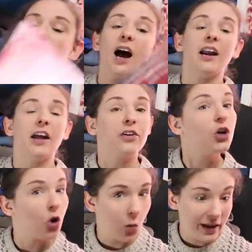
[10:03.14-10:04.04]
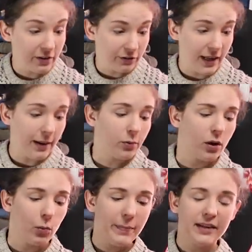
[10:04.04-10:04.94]
Another quick flip,
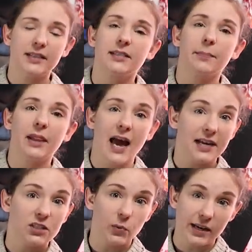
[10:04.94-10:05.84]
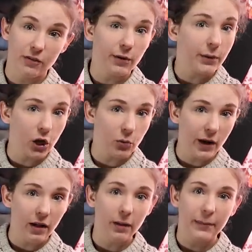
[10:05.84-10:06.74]
we picked this up last week from
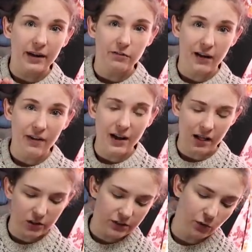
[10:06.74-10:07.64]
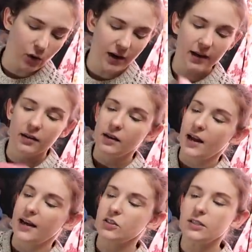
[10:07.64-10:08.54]
Goodwill, paid $5 for it.
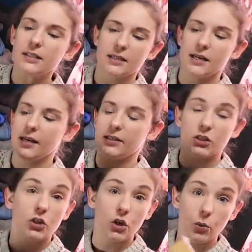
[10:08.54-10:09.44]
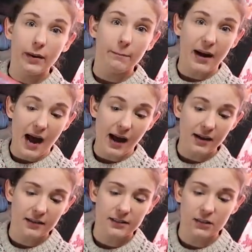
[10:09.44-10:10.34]
As you can see, it's new in
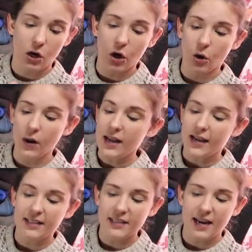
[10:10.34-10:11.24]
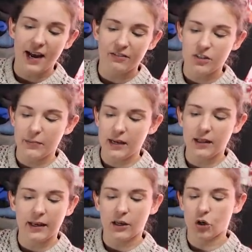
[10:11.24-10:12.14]
box, so it didn't have to
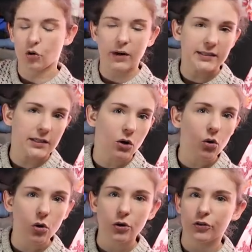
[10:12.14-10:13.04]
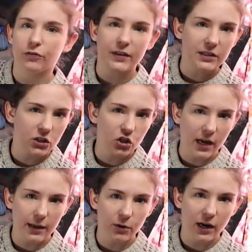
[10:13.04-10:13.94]
be like a crazy old or vintage
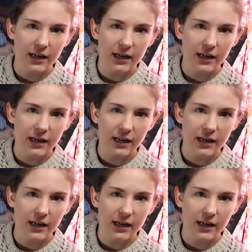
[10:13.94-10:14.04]
game or